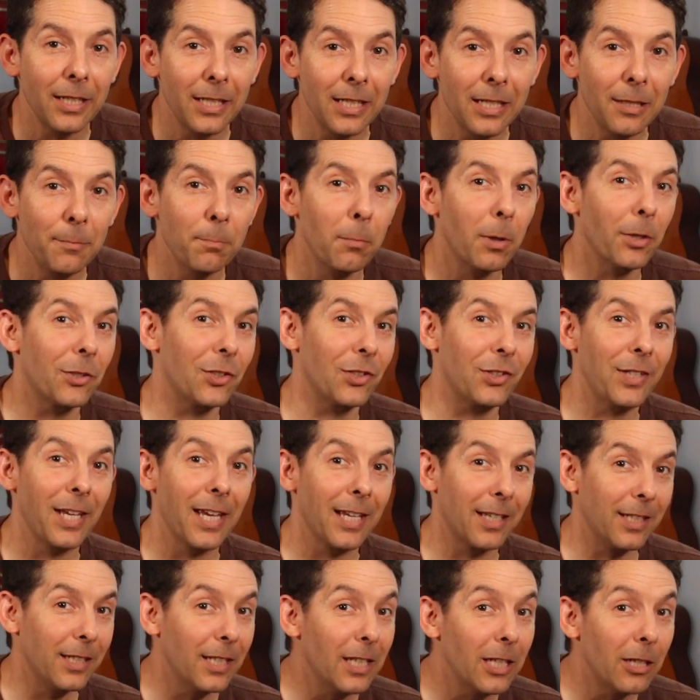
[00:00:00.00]
need much
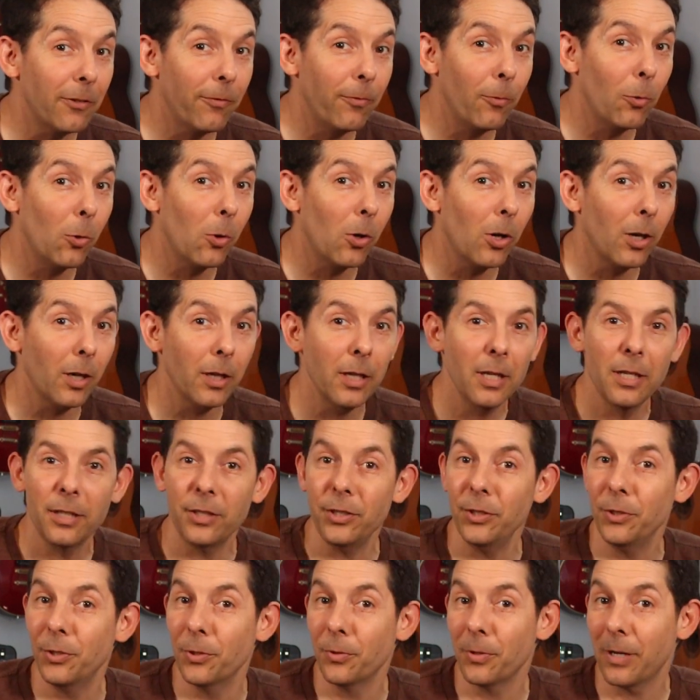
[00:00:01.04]
technique for.
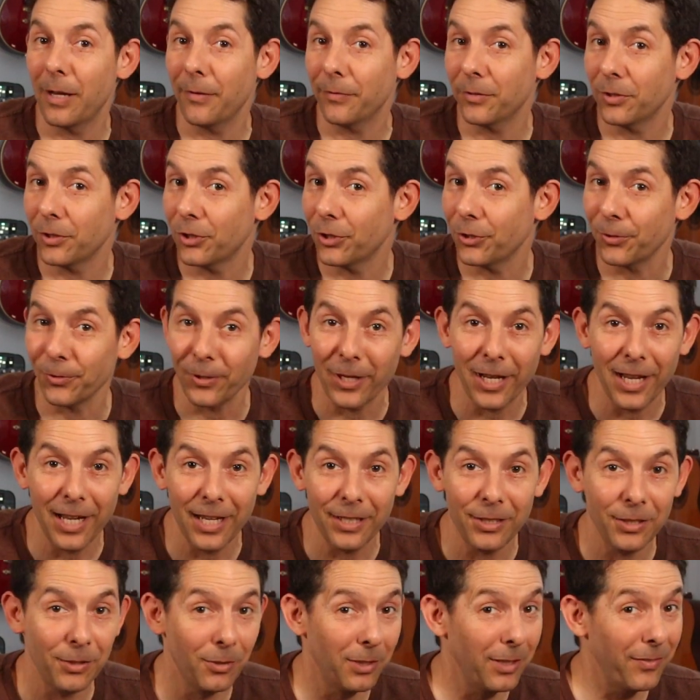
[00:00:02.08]
You don't have to
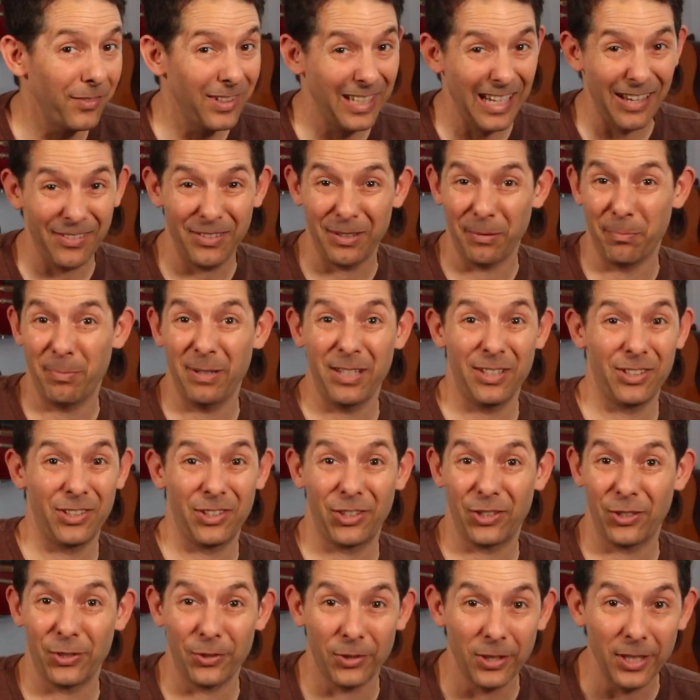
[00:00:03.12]
shred. You don't even have to bend
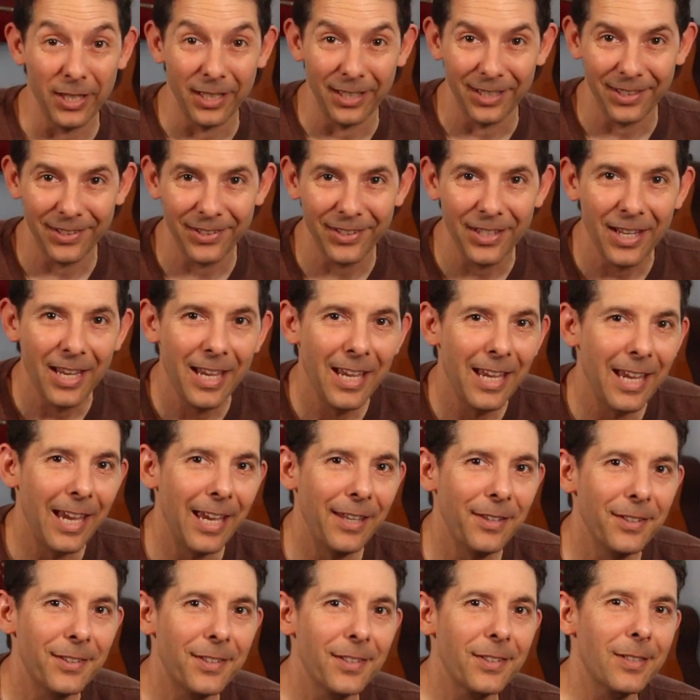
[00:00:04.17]
strings.
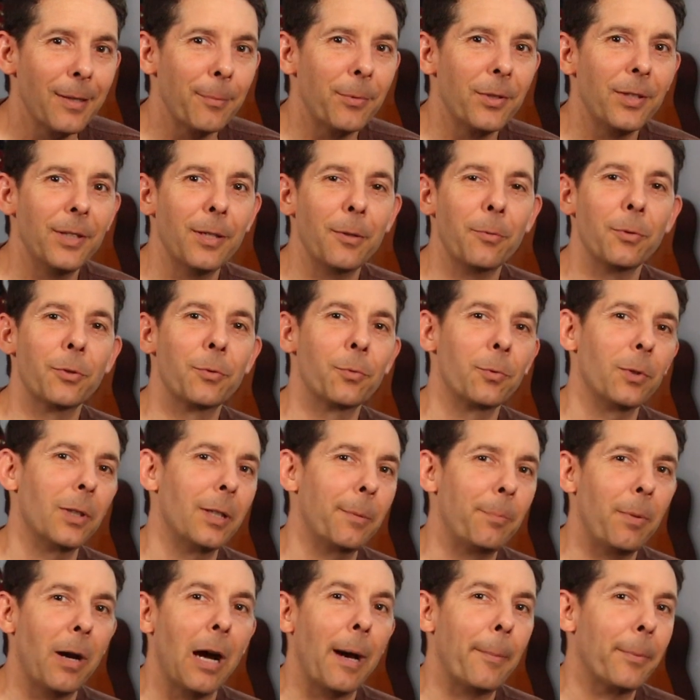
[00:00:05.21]
And this is something that was really
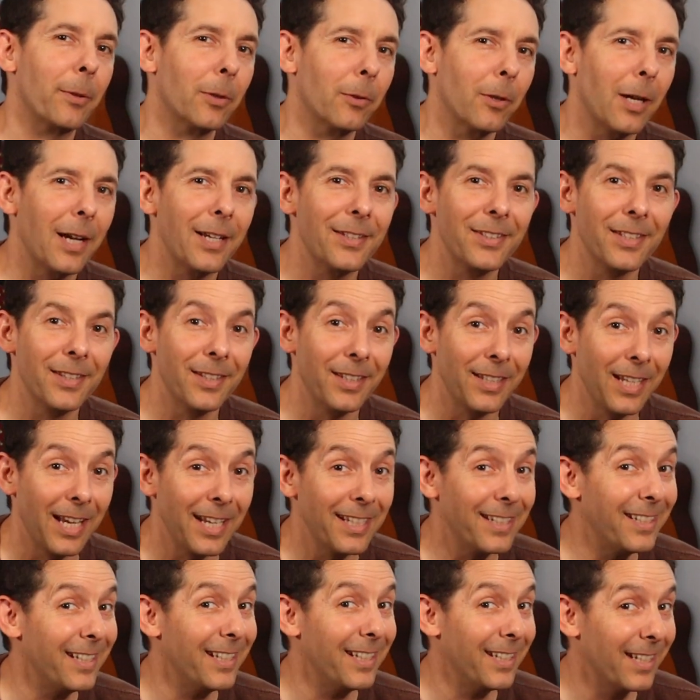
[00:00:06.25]
popularized in the
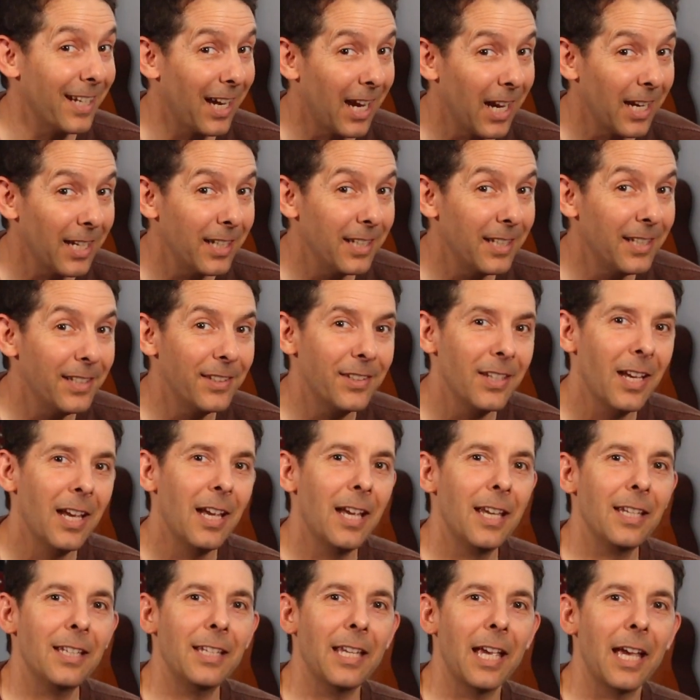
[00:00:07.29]
1990s,
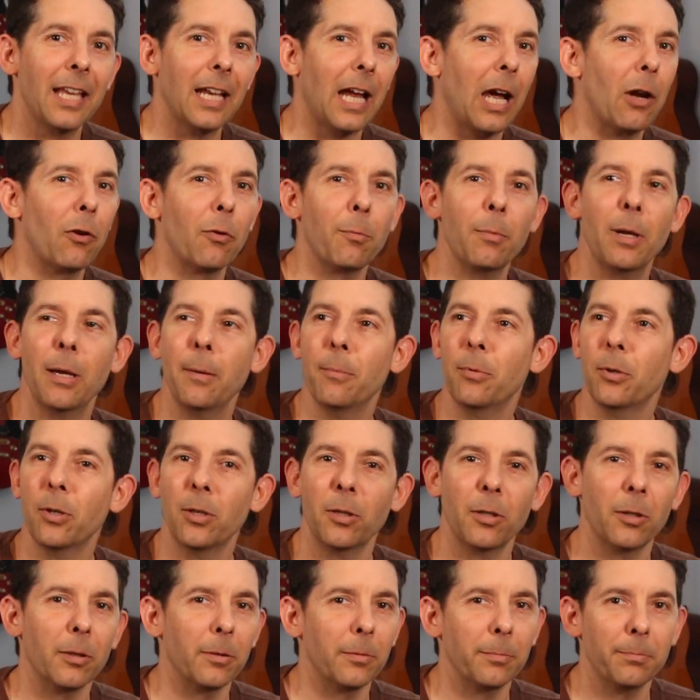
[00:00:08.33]
yet I
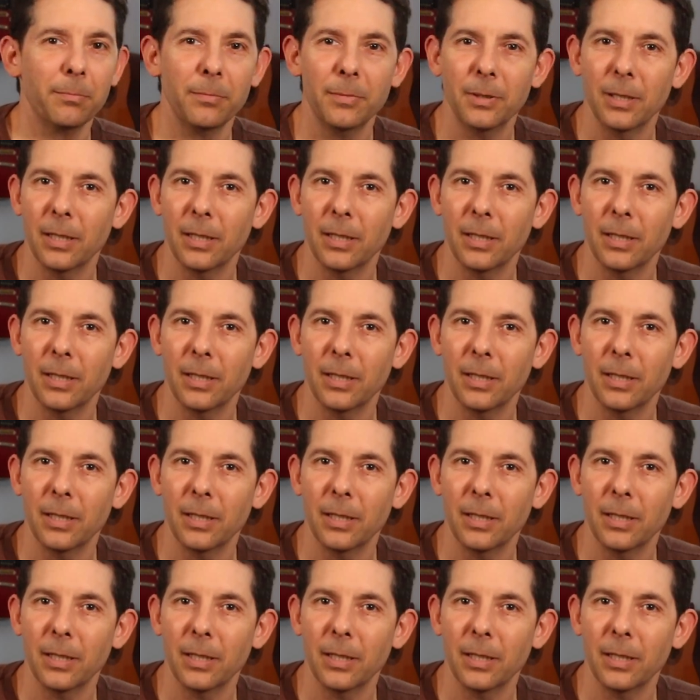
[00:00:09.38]
remember